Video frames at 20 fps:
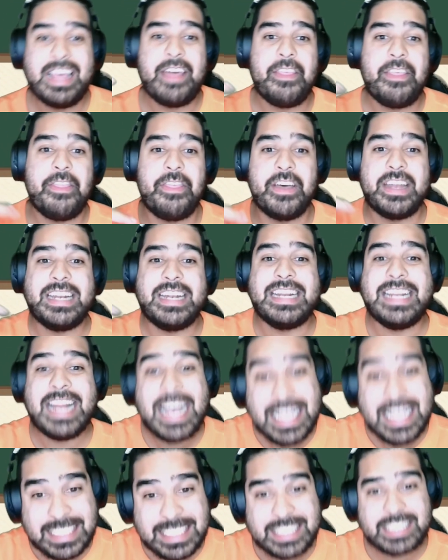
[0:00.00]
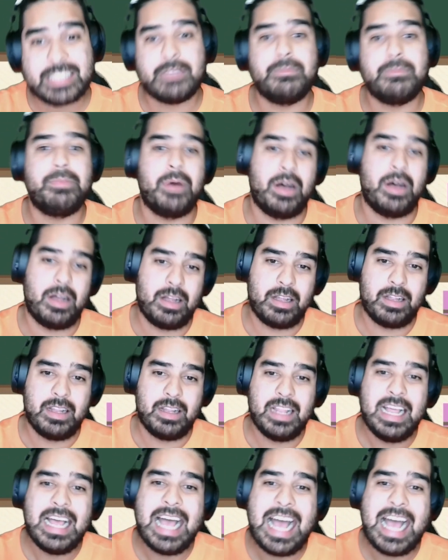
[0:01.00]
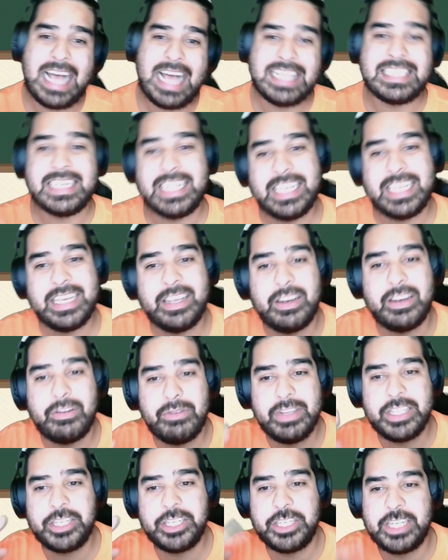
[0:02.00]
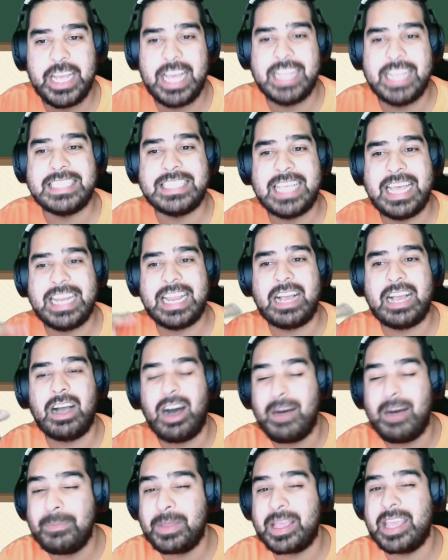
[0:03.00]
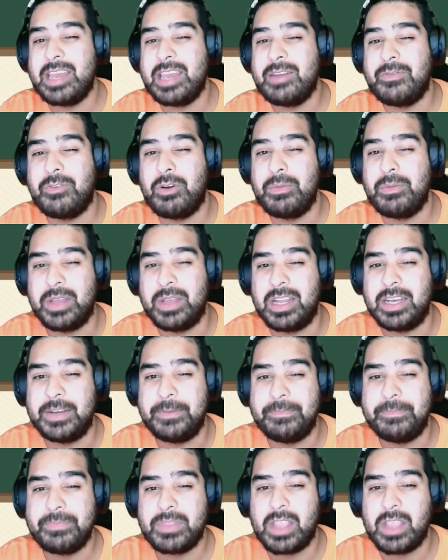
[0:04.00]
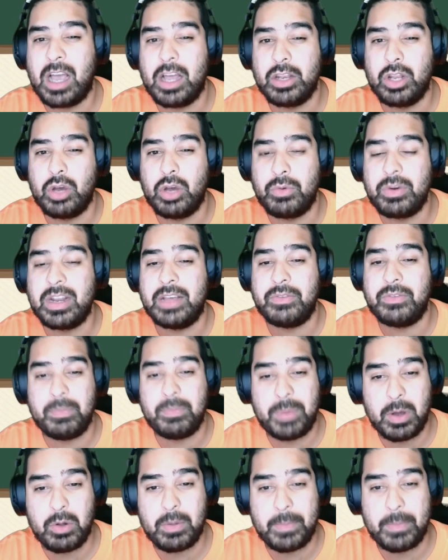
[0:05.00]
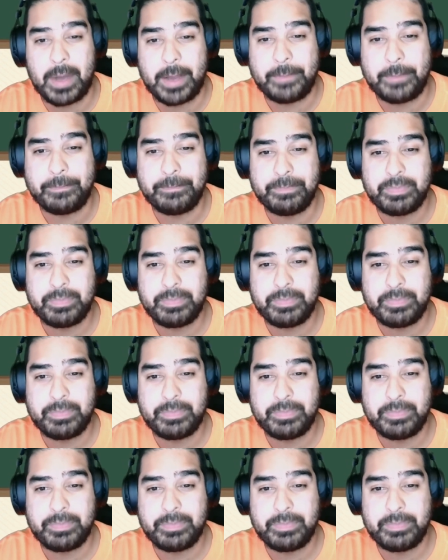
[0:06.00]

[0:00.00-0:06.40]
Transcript: The Nest Ball has an increased chance and a complicated formula on lower level Pokemon.